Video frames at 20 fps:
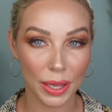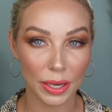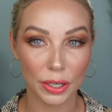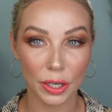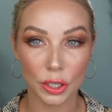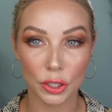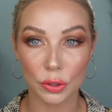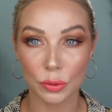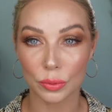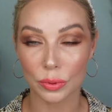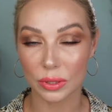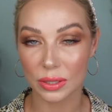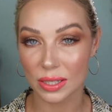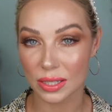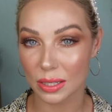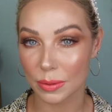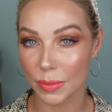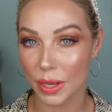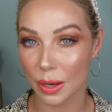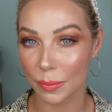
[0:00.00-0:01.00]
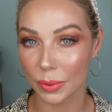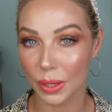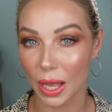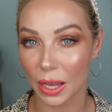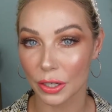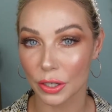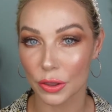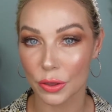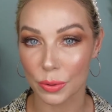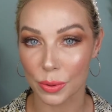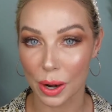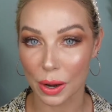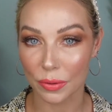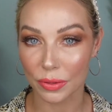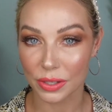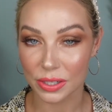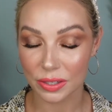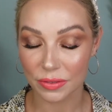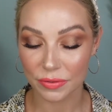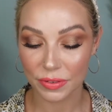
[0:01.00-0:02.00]
and you will see me applying it
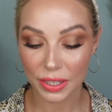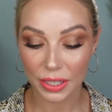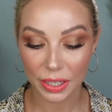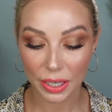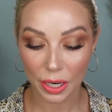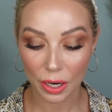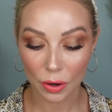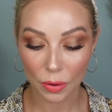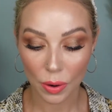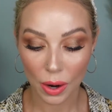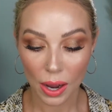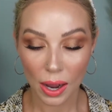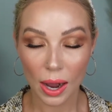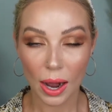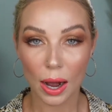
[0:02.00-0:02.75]
throughout this video.